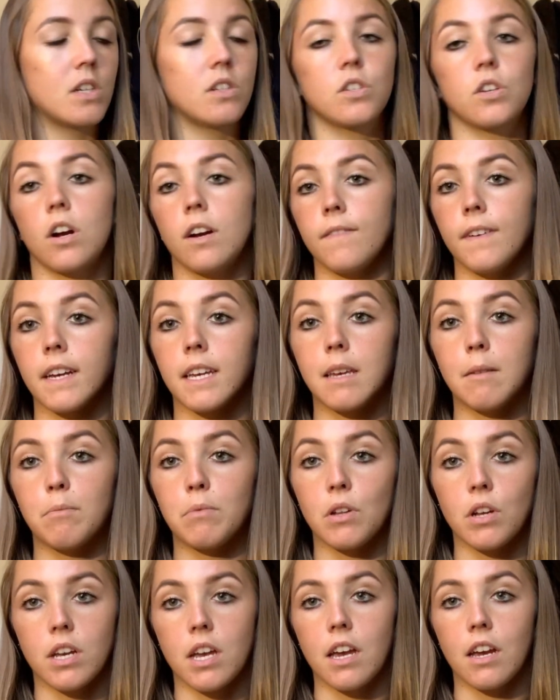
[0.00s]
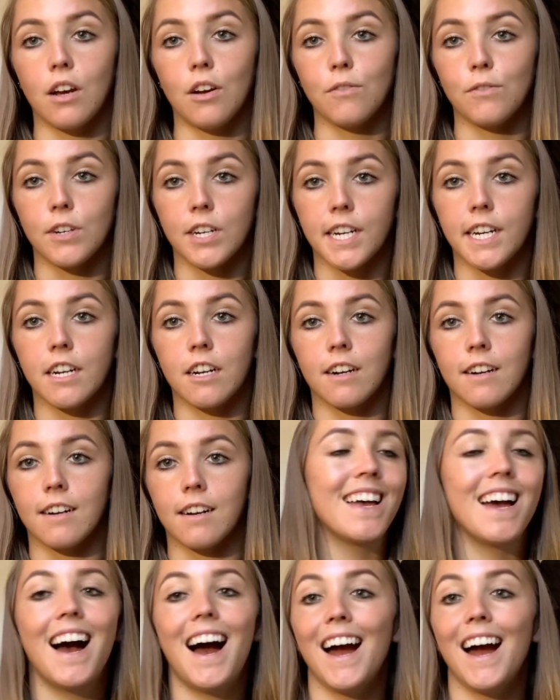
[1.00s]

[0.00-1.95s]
Sorry if I keep looking over here.